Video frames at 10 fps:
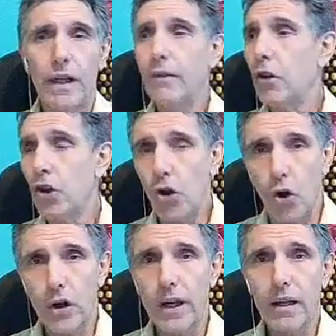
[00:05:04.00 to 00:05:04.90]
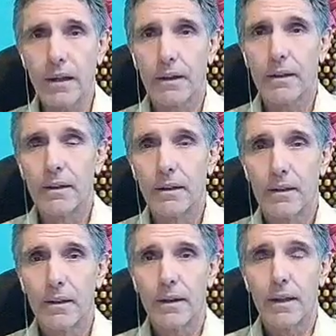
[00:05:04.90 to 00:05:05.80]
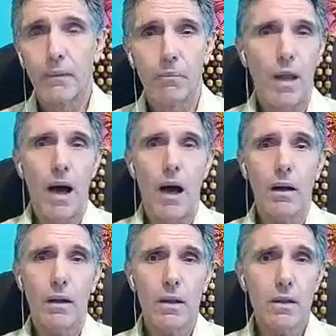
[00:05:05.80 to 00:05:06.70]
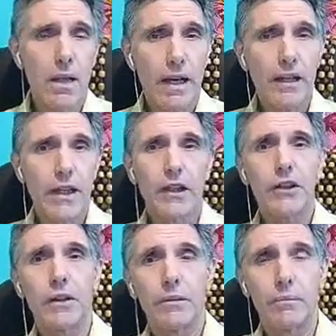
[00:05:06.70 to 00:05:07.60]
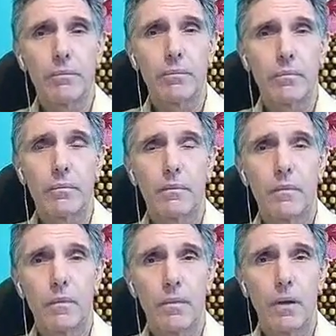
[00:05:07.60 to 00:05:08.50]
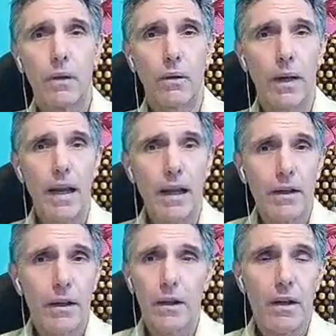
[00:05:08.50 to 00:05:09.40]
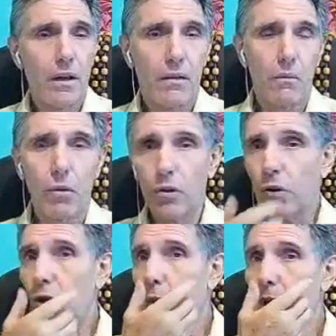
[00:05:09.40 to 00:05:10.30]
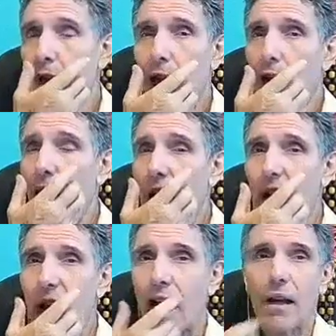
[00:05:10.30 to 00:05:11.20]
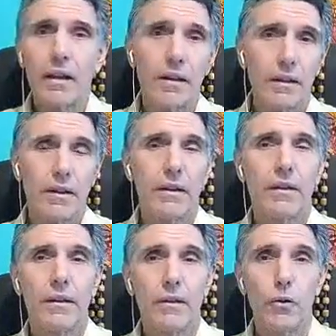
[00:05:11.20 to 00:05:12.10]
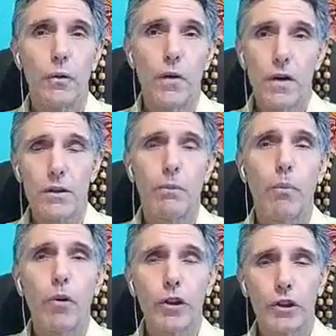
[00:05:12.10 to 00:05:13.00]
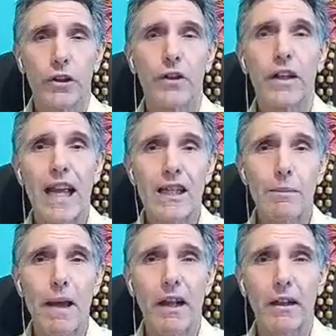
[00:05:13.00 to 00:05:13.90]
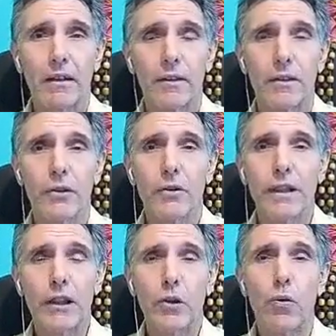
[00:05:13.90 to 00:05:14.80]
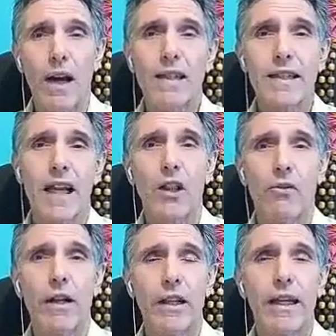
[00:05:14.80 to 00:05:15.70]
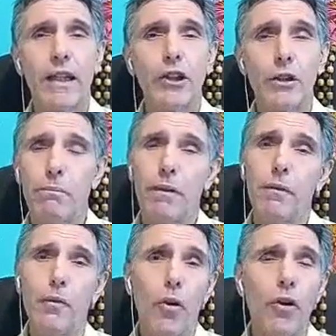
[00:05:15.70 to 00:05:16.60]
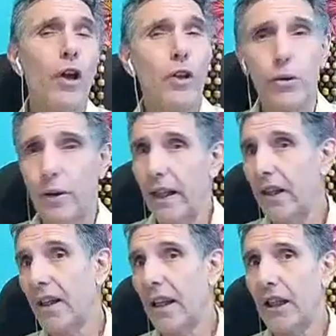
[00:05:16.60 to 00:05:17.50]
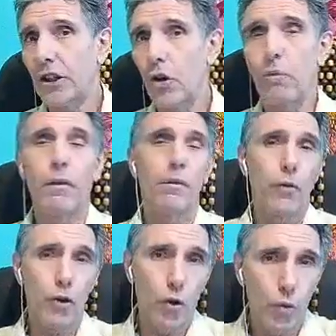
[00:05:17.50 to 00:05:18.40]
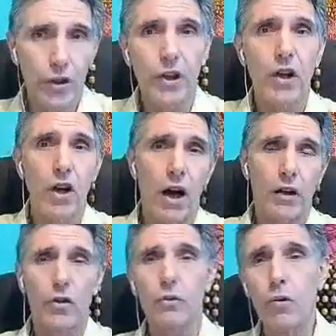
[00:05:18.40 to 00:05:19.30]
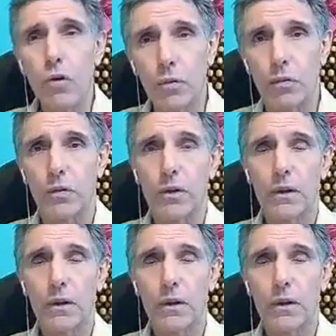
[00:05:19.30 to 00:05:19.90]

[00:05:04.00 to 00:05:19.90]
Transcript: even talking, Heart is like the engine. Okay, and what do you do with a car? You first push the gas pedal. You need to accelerate the engine before you let the clutch go, before you want the car to move.